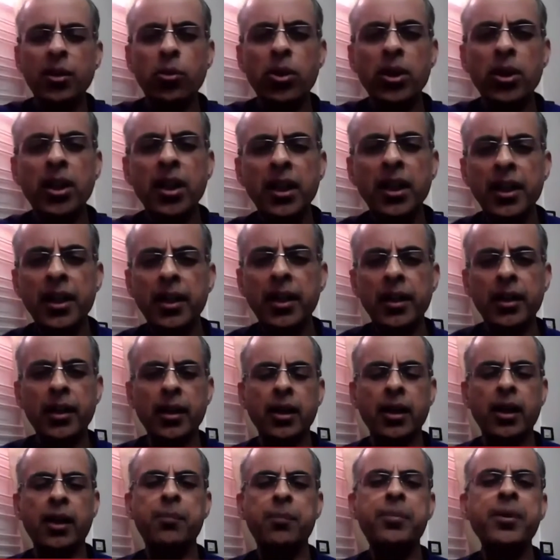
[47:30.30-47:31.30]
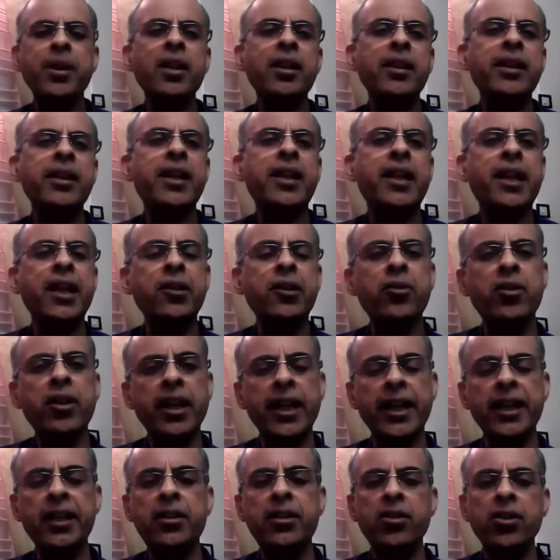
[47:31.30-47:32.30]
the only appeal that I
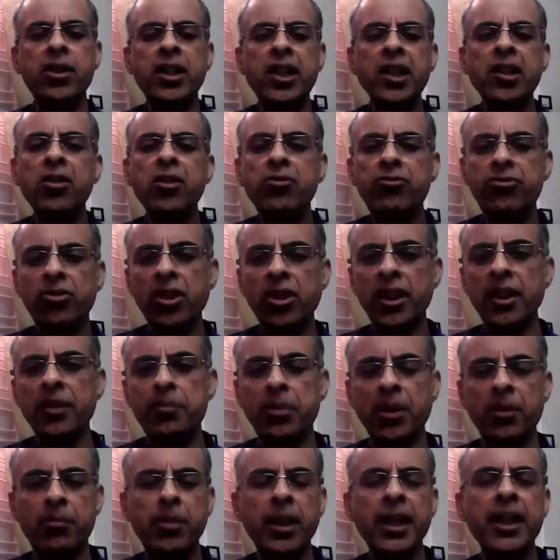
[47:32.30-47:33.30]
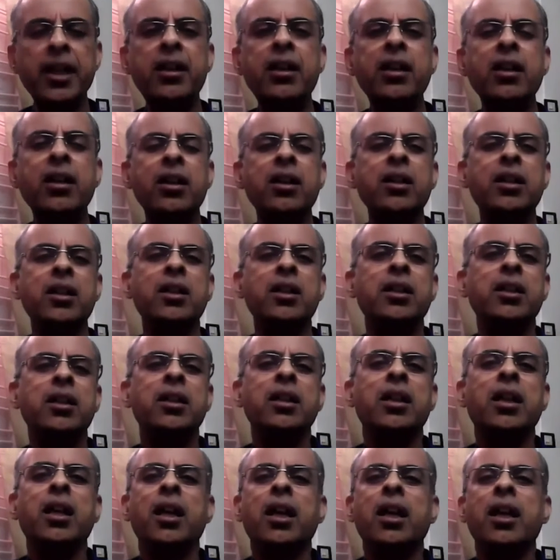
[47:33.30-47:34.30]
would like to give for the public
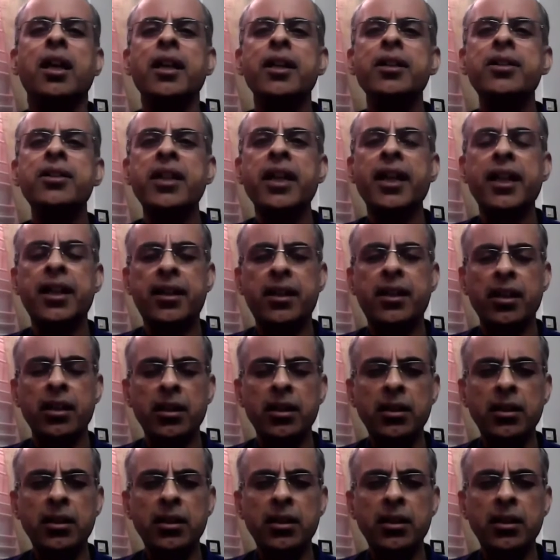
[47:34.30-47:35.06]
is that